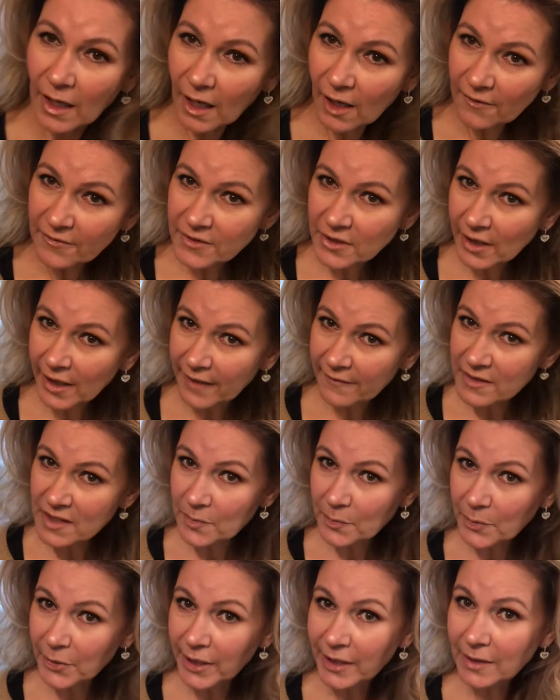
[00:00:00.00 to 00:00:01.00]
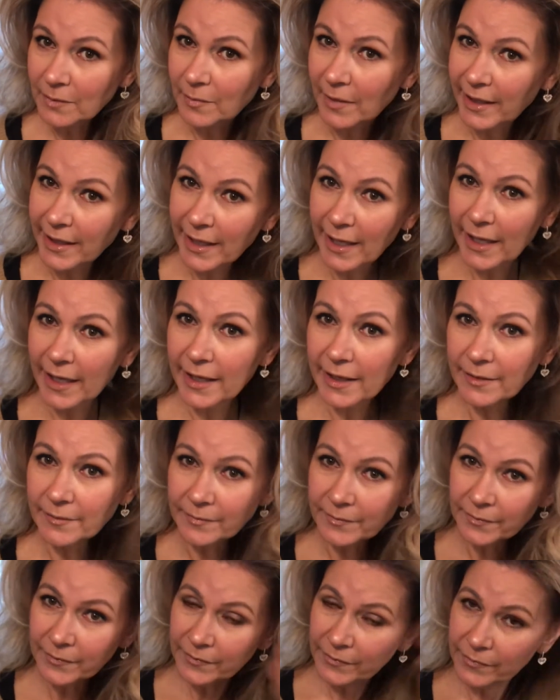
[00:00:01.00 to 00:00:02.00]
After I've sprayed my hair,
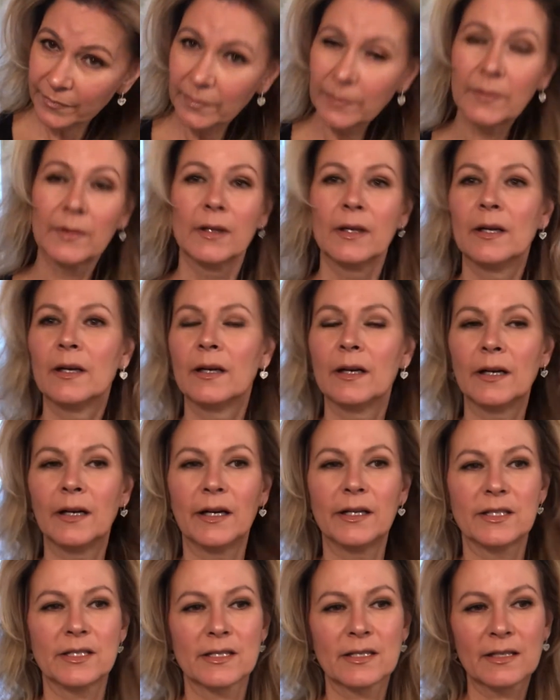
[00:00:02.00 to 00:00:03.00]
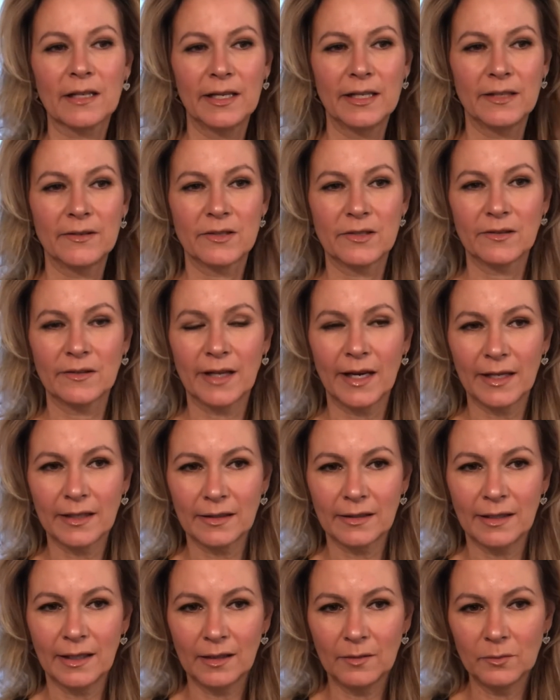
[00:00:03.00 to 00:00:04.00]
I just kind of do that,
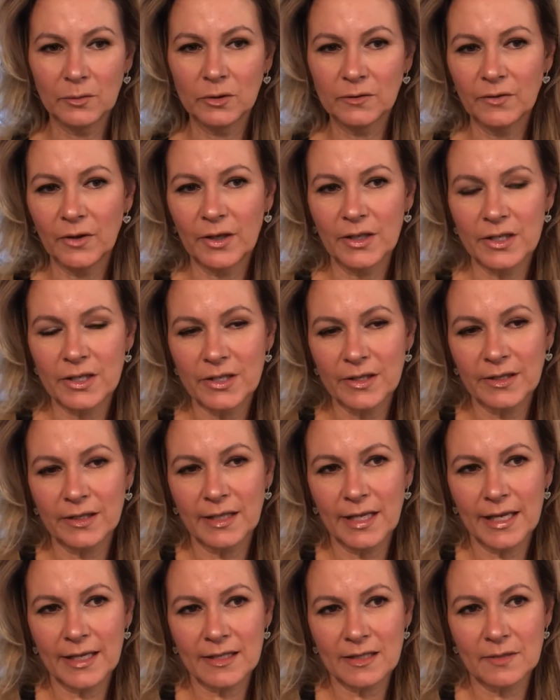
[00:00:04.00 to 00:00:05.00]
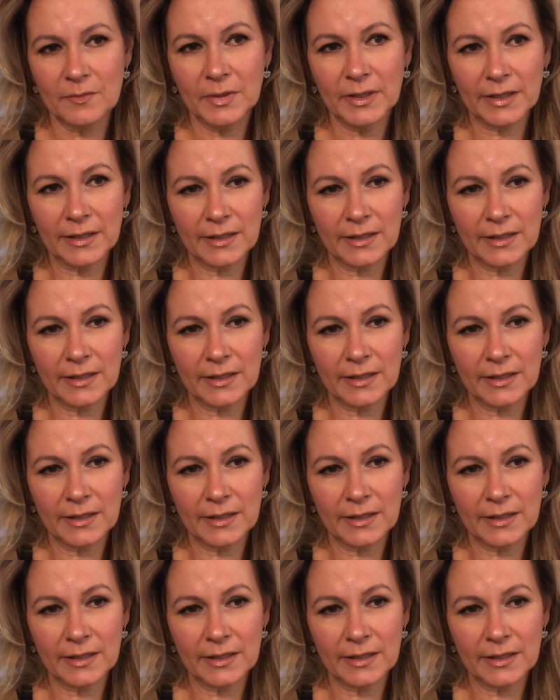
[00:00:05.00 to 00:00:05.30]
and I'll move on to the next bit.